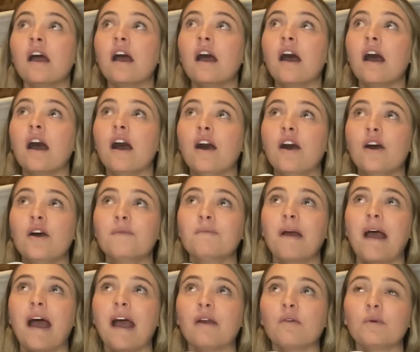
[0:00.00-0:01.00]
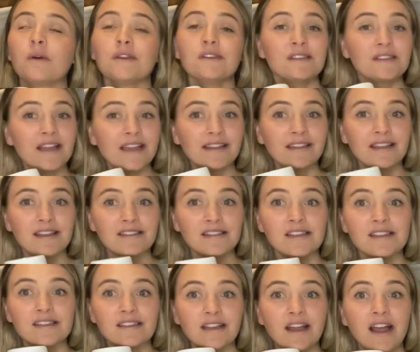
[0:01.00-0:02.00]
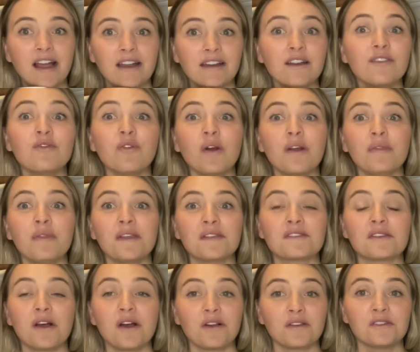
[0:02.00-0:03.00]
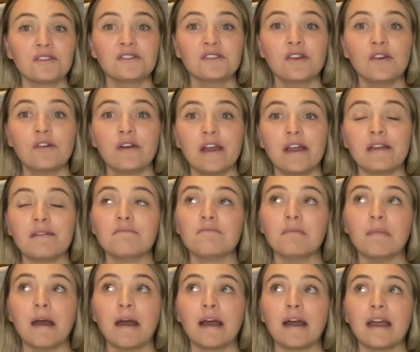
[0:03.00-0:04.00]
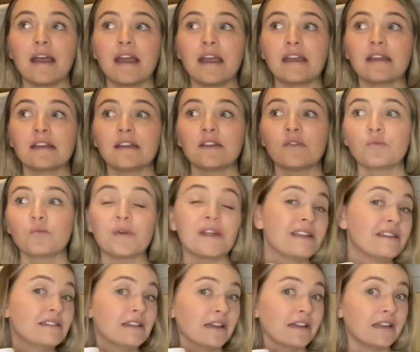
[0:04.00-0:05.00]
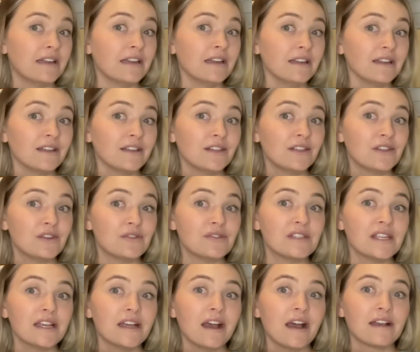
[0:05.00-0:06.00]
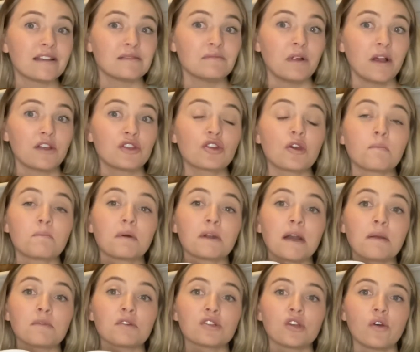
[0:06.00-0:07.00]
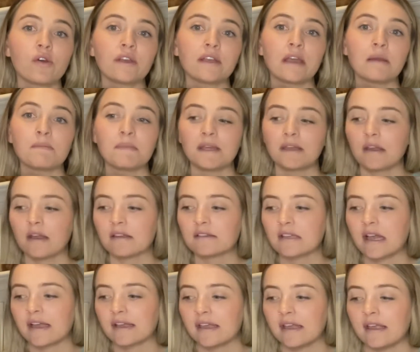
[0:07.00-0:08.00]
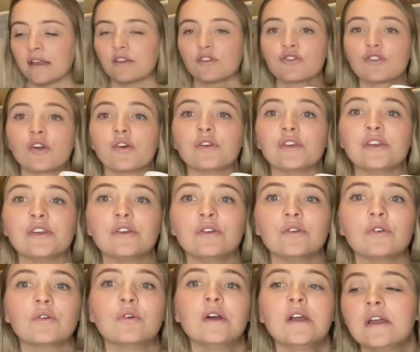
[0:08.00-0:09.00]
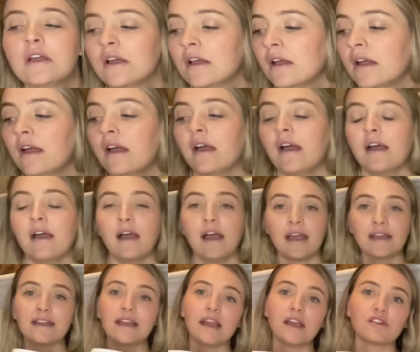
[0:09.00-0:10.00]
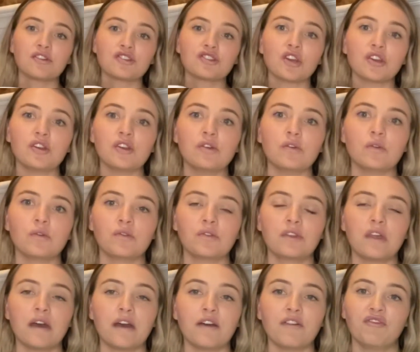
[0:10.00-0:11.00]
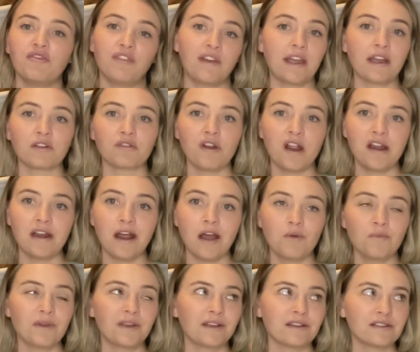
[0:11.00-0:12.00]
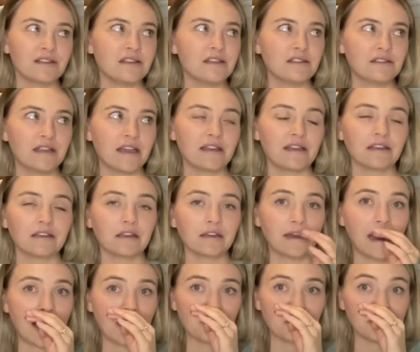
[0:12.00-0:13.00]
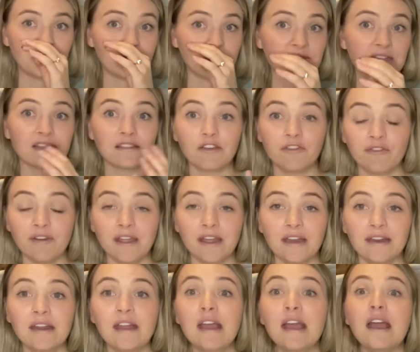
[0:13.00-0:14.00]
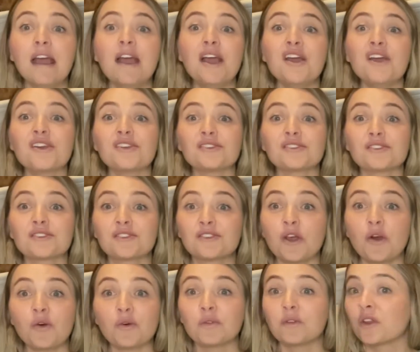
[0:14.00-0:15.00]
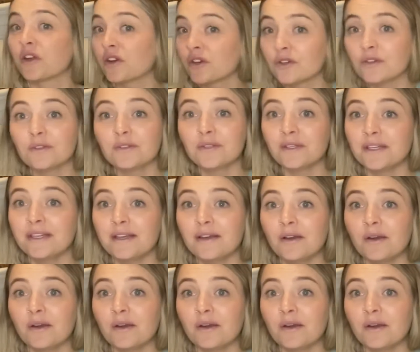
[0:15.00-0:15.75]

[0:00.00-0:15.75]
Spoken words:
I will say this is kind of one that's also in my, we didn't use it as much, but I'm showing it because I can't show you the fan right now because he's taking a nap and using the fan. So literally